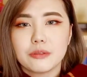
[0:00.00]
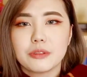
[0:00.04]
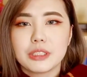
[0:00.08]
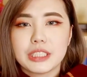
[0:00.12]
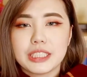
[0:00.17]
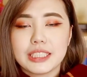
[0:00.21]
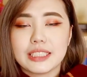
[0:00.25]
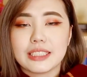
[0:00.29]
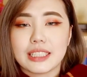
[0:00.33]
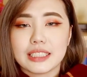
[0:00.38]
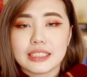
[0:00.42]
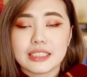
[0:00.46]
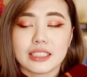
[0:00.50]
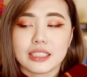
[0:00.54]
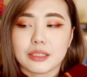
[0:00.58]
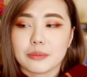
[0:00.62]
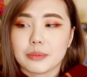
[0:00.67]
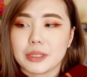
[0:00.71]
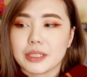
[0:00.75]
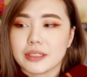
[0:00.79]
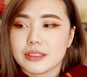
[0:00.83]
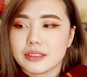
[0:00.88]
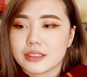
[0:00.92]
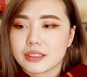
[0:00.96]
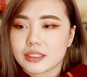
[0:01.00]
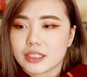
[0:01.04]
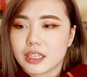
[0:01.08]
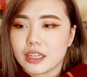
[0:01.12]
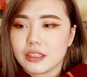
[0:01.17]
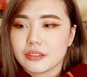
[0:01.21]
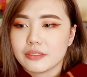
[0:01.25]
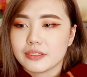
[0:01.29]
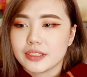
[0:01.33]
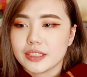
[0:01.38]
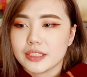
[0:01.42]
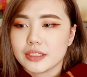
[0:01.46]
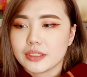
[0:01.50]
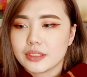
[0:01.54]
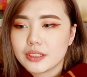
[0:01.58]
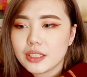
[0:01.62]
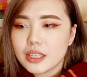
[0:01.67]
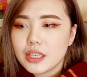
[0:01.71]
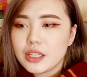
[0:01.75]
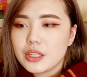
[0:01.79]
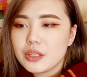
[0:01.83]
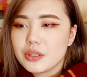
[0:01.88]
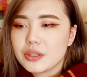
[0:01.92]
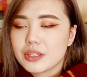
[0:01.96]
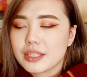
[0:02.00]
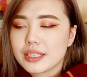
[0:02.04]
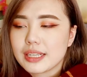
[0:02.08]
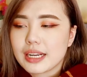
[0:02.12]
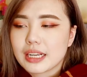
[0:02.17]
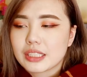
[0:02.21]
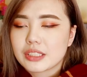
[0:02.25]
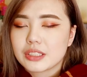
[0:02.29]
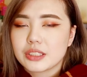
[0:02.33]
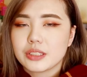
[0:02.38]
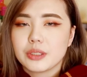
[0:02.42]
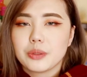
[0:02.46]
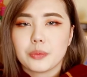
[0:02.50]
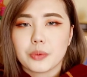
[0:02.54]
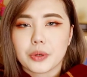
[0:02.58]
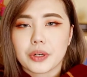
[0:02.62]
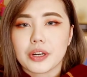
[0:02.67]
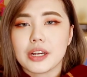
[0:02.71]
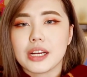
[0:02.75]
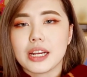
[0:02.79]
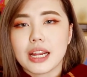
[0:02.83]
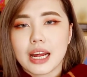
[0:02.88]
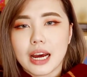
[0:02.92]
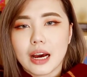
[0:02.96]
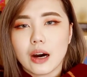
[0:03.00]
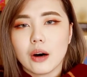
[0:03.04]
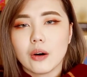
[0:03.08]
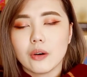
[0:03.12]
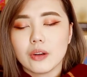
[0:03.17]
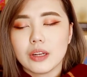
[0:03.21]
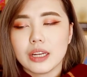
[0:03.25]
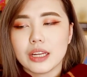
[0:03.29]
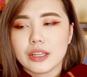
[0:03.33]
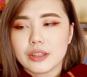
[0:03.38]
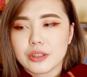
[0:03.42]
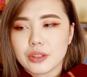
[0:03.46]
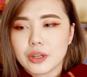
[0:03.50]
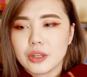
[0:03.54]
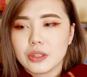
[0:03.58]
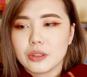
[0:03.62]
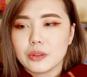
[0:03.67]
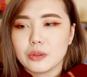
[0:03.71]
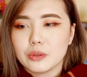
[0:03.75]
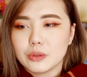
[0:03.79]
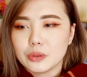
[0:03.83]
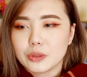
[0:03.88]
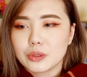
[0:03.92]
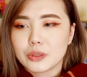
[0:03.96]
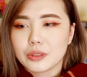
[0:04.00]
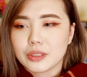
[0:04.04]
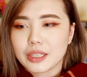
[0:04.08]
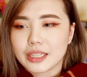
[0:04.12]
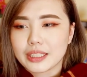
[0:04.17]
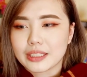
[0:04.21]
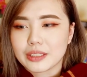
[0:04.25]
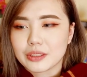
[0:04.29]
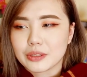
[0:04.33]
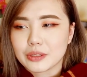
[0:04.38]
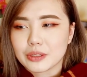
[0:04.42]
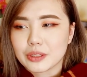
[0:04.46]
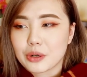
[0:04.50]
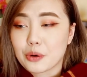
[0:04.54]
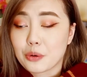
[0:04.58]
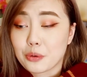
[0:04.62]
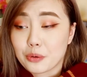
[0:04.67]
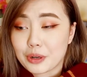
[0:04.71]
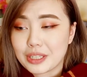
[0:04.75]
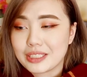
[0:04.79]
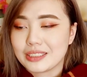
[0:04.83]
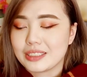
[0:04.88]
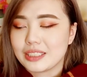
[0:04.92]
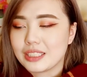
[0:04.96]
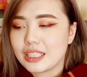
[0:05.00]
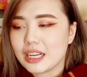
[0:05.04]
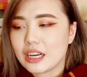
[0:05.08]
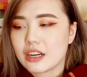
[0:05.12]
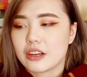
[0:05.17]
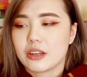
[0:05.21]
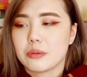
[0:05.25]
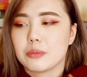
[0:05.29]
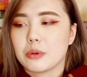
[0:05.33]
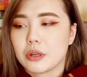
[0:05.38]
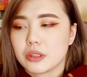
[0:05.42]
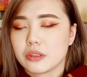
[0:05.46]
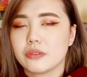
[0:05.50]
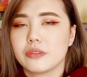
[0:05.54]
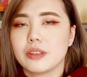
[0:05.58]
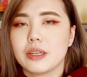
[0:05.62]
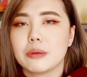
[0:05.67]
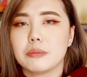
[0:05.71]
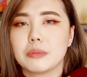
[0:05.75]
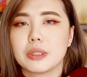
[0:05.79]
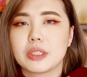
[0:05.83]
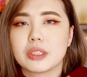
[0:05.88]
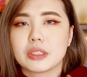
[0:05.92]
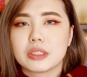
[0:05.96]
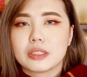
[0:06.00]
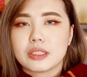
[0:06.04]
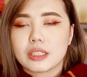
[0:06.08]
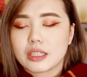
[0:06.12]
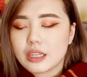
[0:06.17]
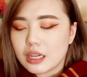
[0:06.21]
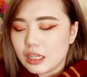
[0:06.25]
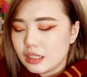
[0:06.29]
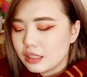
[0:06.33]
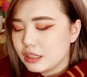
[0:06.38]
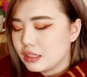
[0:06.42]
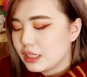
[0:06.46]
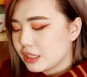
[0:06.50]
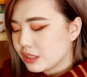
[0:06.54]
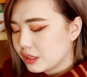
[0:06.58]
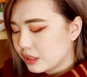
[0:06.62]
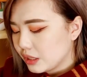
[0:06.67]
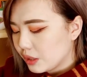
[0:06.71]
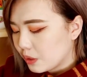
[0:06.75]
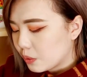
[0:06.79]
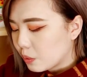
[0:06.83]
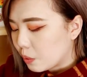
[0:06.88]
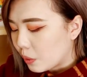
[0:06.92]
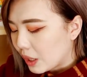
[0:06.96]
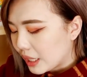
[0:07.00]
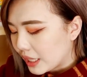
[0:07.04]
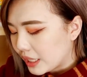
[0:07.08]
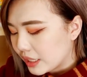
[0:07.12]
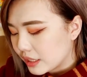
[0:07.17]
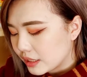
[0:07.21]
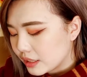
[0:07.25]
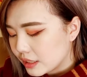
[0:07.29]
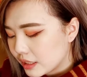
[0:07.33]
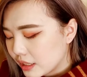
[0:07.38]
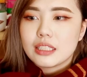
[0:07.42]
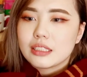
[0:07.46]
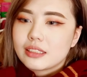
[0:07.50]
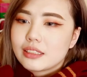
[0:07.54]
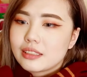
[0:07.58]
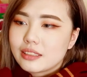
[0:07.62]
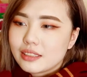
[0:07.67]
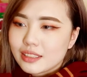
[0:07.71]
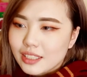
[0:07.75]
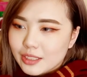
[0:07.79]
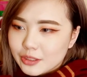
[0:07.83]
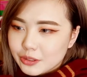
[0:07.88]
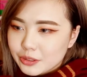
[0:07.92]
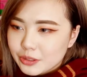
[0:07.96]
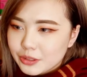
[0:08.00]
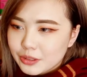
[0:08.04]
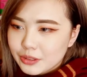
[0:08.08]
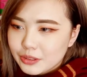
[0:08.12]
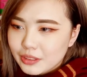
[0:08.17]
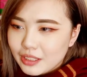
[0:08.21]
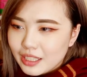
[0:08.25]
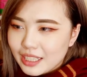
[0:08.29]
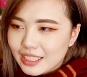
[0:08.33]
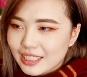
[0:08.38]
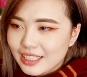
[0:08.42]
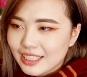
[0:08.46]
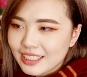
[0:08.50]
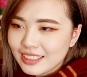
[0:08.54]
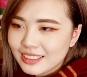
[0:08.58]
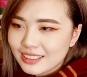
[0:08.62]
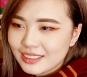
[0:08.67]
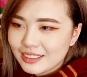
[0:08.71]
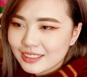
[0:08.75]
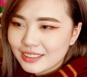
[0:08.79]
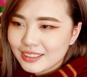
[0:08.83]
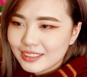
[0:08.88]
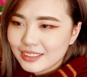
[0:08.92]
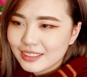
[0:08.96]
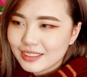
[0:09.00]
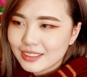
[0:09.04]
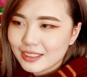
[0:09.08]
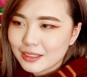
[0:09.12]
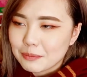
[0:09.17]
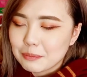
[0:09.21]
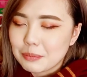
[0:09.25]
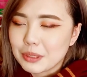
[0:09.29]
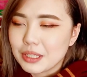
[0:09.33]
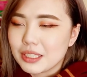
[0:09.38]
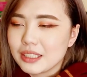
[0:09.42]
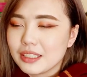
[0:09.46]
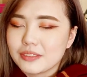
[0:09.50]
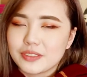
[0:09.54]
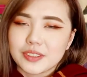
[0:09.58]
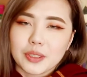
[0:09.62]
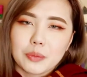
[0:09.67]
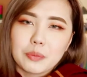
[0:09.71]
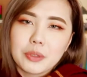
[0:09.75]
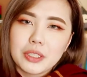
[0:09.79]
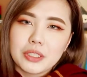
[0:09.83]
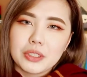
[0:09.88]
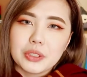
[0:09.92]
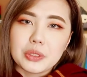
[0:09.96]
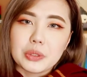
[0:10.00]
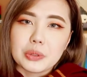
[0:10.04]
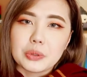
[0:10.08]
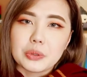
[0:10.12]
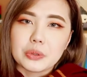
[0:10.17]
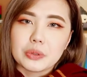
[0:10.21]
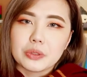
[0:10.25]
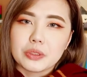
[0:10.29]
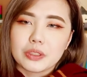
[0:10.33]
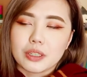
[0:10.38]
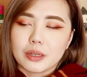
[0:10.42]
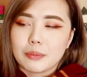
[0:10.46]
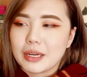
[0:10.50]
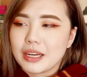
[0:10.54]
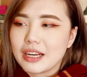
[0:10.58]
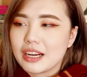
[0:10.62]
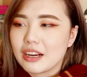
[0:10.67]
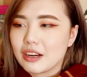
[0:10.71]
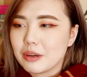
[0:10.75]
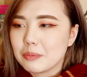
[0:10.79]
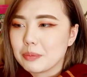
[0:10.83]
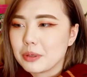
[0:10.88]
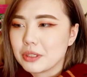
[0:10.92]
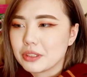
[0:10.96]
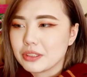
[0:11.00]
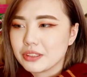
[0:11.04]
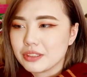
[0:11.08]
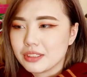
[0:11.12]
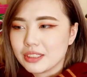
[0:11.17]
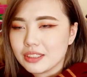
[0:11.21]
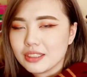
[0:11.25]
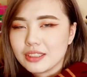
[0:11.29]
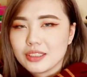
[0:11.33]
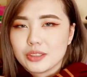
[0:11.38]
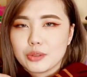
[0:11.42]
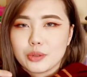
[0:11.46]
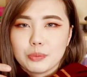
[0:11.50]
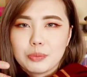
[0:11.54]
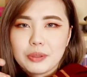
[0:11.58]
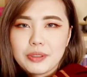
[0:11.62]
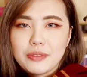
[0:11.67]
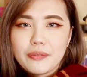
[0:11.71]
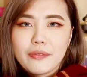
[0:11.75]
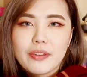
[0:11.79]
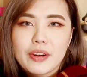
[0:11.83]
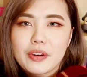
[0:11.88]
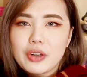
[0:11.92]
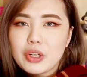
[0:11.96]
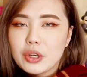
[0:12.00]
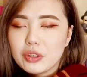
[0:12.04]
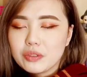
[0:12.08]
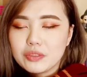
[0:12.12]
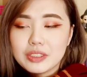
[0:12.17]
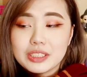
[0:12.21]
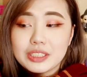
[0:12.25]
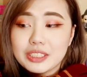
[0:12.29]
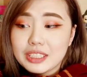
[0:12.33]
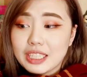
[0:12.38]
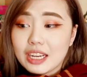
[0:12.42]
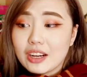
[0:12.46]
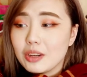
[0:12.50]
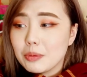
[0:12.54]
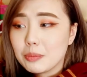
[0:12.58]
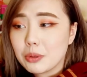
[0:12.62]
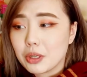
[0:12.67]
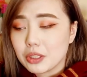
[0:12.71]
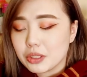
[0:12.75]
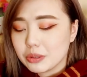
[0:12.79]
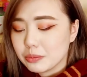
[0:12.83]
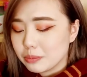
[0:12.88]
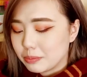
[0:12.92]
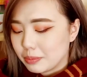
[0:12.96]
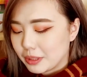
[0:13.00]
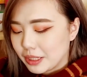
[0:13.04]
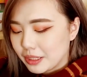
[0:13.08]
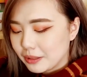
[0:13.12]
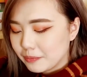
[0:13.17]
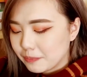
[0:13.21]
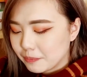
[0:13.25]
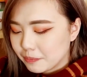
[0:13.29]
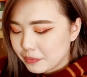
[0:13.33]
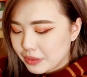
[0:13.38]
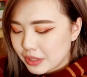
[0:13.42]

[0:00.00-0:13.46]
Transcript: really nice thing about this scarf is you can actually wear it out and not look like you're a crazy Harry Potter fan because the color is actually quite subtle, I guess. But if someone knew about Harry Potter, then this would be very obviously Harry Potter. But